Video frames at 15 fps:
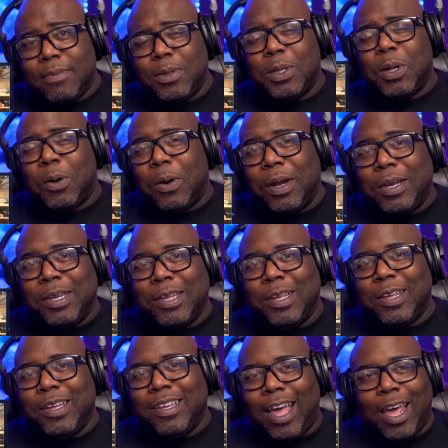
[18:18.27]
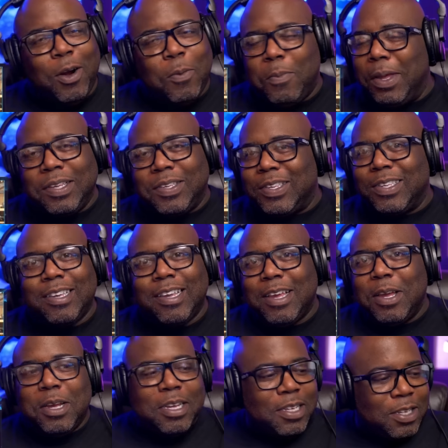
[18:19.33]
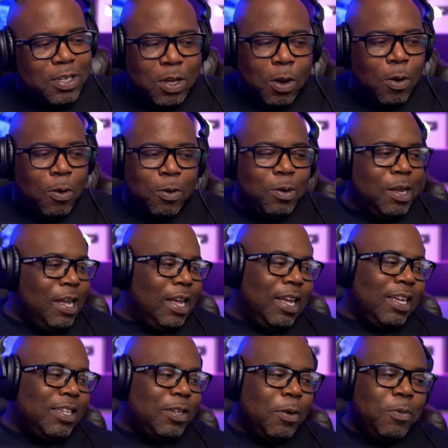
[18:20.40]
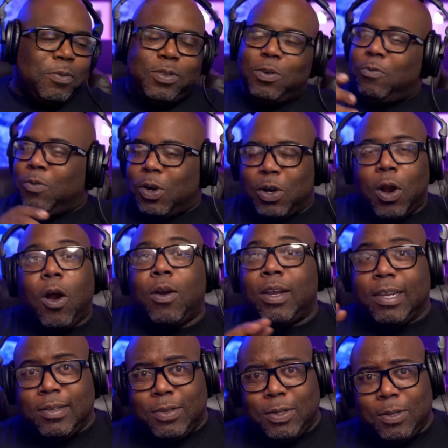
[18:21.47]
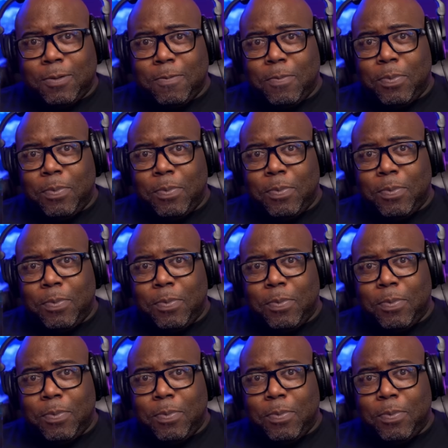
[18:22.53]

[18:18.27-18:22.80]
All right? I don't miss. So regardless,